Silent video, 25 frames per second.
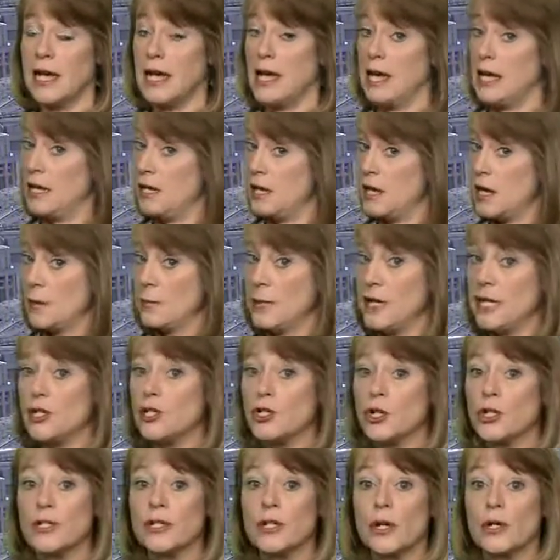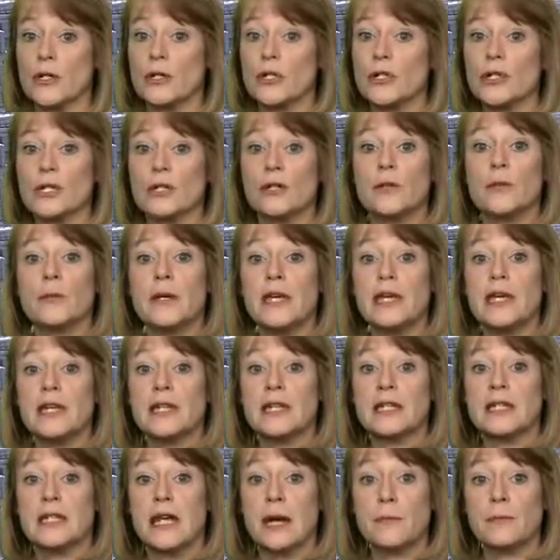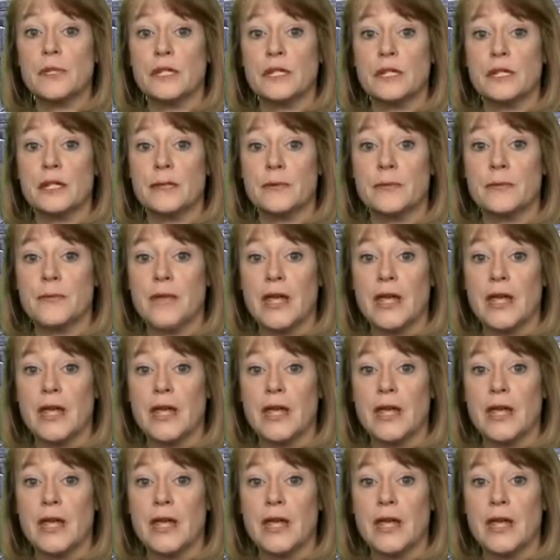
and nominations are still being accepted.